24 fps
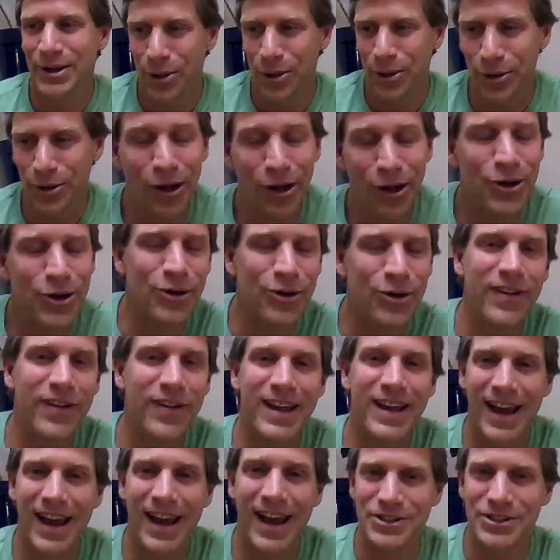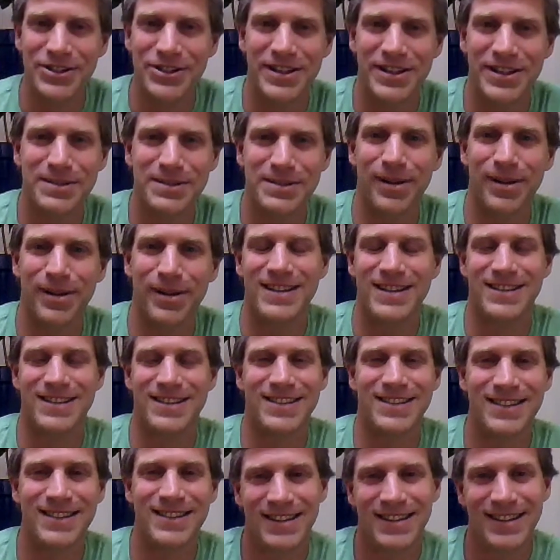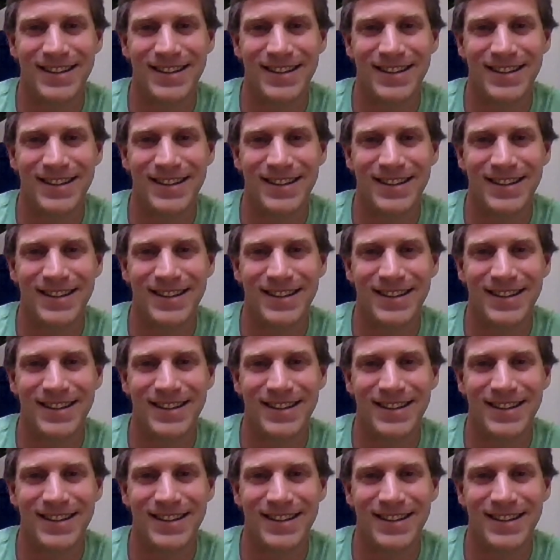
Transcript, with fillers: we'll all go on vacation to these places.